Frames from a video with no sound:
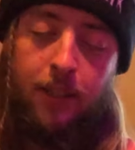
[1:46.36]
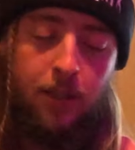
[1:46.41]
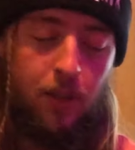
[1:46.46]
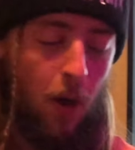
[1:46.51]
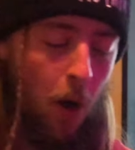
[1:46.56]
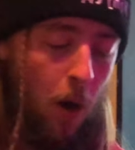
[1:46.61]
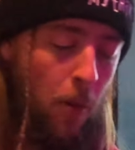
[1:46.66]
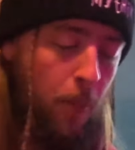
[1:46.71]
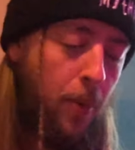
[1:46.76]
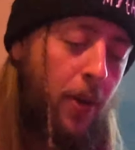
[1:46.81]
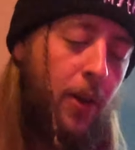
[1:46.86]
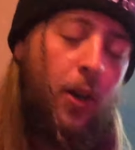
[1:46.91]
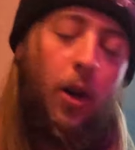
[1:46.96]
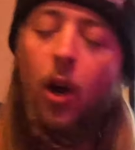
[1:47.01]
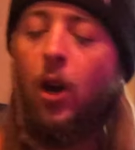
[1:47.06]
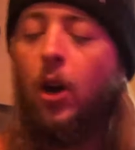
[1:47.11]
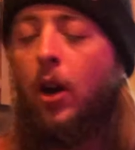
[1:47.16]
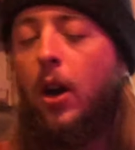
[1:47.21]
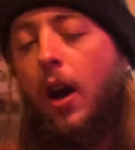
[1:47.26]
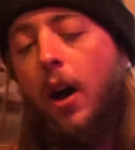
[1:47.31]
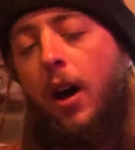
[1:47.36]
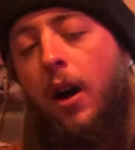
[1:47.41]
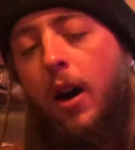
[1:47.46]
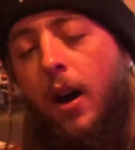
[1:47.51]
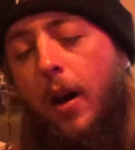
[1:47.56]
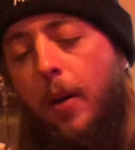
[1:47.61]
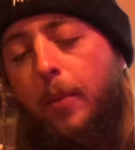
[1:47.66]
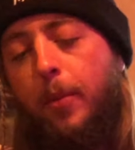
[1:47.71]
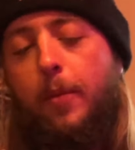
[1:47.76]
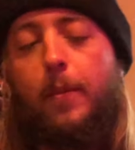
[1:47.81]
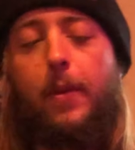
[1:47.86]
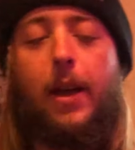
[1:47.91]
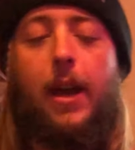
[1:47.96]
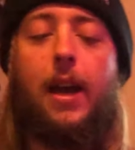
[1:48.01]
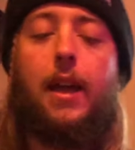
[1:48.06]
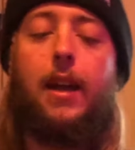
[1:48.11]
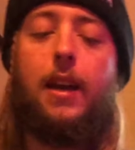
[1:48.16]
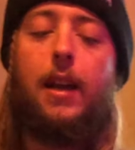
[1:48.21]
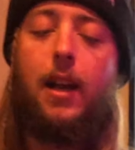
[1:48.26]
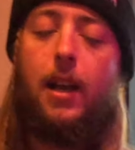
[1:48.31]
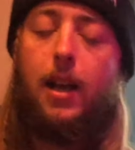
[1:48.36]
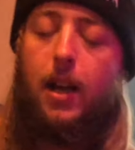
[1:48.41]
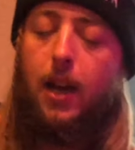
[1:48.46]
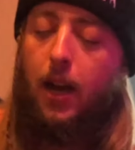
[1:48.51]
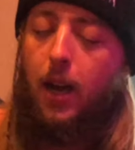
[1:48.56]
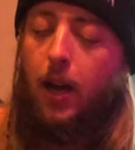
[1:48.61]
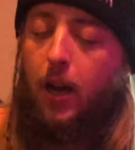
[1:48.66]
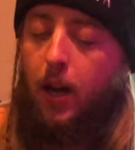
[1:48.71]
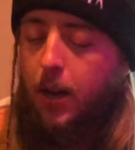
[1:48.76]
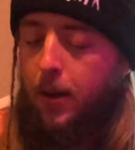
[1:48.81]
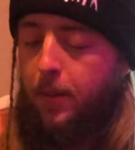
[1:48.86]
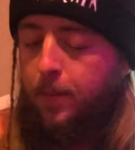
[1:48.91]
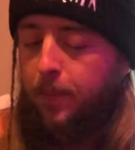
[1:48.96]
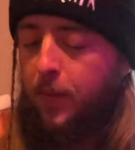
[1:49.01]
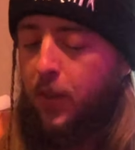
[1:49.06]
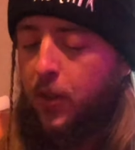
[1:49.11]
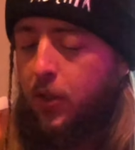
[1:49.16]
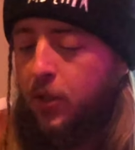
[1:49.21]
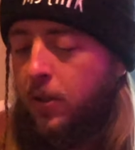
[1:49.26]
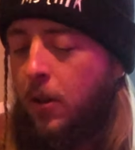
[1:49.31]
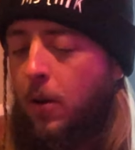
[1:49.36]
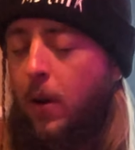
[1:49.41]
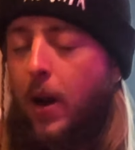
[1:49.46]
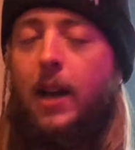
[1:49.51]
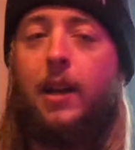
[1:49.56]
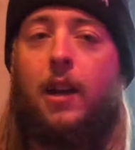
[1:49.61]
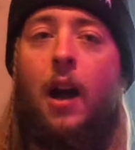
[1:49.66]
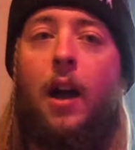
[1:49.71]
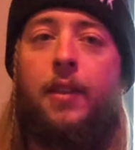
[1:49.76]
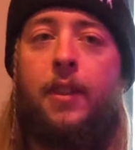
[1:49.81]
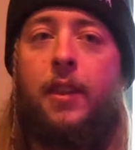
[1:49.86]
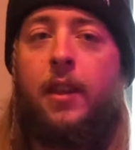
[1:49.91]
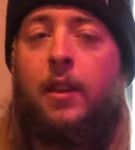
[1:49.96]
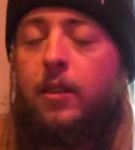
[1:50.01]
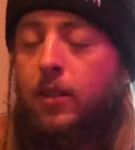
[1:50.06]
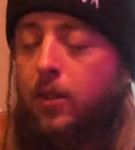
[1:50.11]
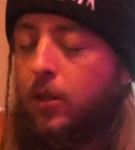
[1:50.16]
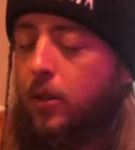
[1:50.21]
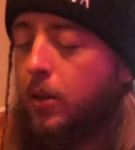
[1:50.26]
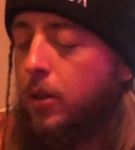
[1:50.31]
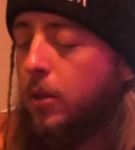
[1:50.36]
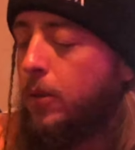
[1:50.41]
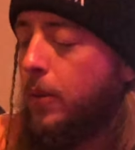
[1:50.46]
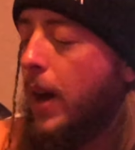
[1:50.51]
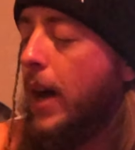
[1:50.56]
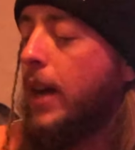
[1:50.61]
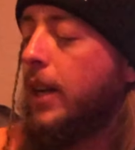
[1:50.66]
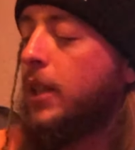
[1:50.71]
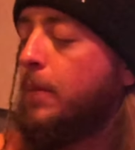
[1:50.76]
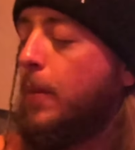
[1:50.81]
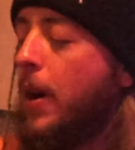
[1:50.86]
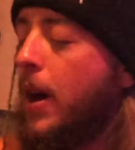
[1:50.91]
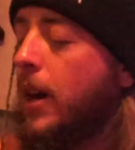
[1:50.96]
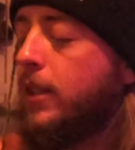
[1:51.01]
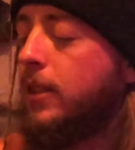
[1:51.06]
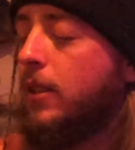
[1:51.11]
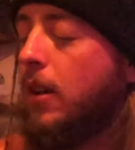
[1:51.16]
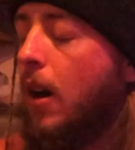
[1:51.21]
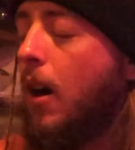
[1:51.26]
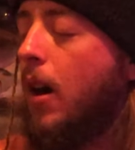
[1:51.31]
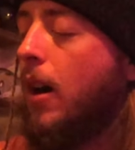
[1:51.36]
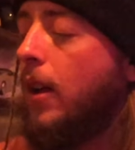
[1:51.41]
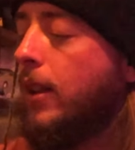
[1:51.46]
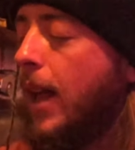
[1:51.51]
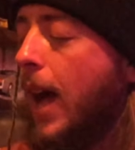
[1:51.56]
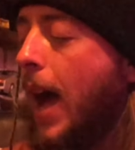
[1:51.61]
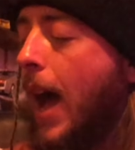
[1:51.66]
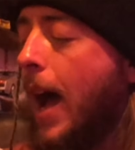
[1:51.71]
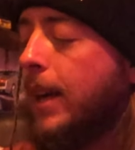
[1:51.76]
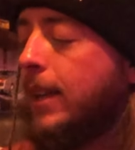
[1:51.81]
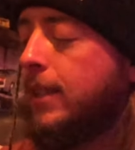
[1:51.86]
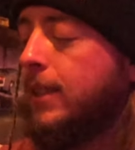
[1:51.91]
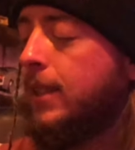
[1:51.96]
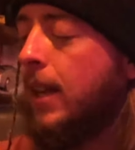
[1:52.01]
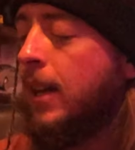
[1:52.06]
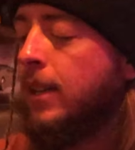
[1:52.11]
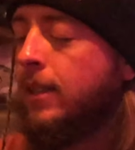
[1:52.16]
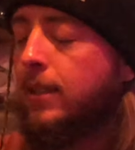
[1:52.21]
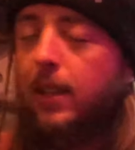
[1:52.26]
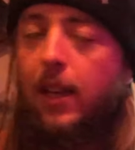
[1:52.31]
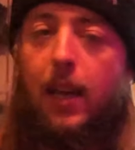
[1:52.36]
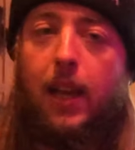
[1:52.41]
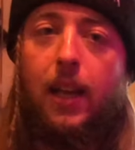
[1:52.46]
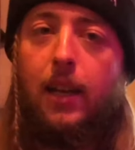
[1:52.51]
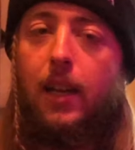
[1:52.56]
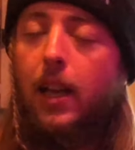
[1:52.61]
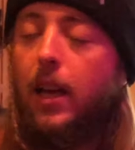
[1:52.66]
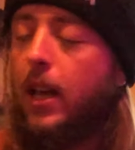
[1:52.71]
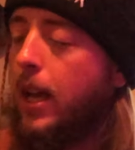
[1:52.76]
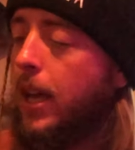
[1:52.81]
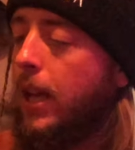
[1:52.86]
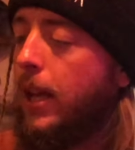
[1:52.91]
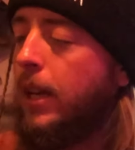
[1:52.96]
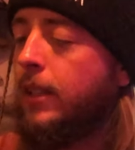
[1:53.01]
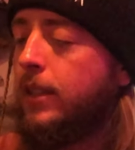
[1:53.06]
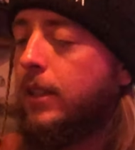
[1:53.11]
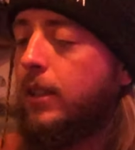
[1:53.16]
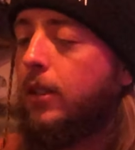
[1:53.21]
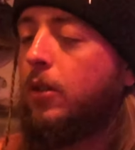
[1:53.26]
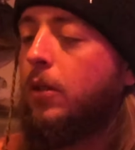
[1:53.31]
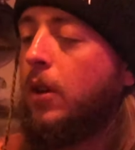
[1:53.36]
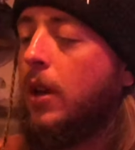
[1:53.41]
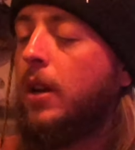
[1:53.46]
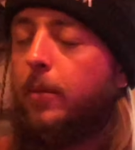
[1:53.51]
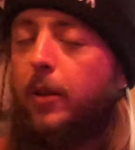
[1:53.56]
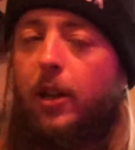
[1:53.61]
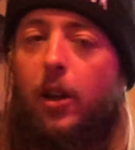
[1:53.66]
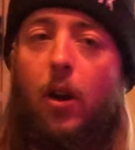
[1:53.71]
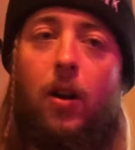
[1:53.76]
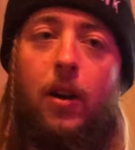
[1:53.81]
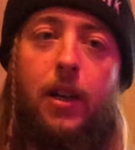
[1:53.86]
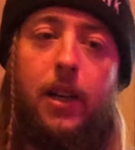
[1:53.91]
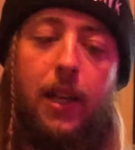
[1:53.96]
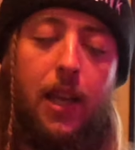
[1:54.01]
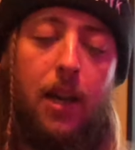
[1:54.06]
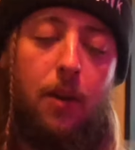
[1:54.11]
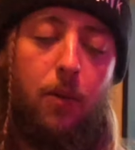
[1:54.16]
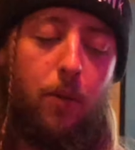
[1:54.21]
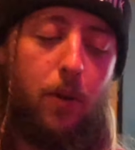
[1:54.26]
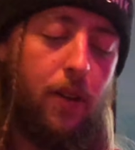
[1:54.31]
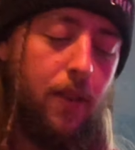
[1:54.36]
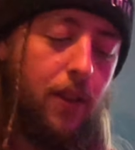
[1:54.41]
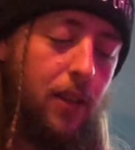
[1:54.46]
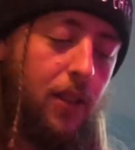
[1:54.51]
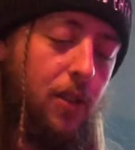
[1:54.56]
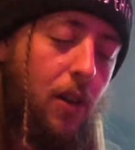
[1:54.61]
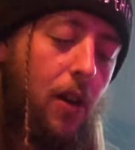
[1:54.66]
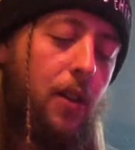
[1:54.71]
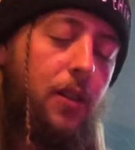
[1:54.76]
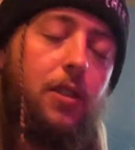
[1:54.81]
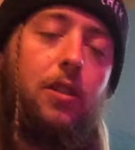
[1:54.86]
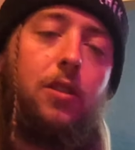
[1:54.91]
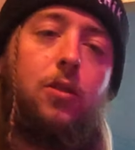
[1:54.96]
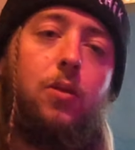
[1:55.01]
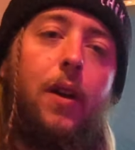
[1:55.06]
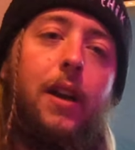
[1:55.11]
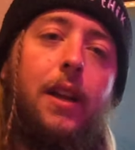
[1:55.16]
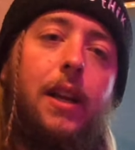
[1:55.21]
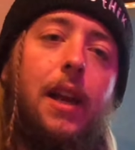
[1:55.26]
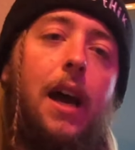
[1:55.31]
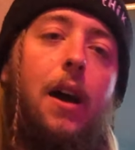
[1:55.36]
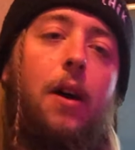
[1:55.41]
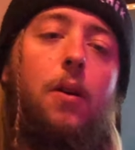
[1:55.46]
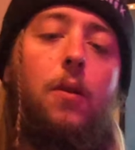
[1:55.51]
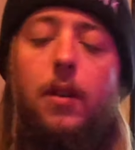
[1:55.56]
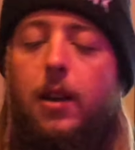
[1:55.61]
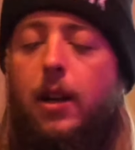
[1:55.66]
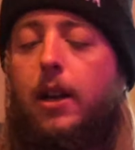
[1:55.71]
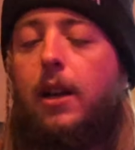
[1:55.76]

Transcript: open her up, man. So I got this through Xbox All Access, and it is incredibly hard to get one of these consoles right now.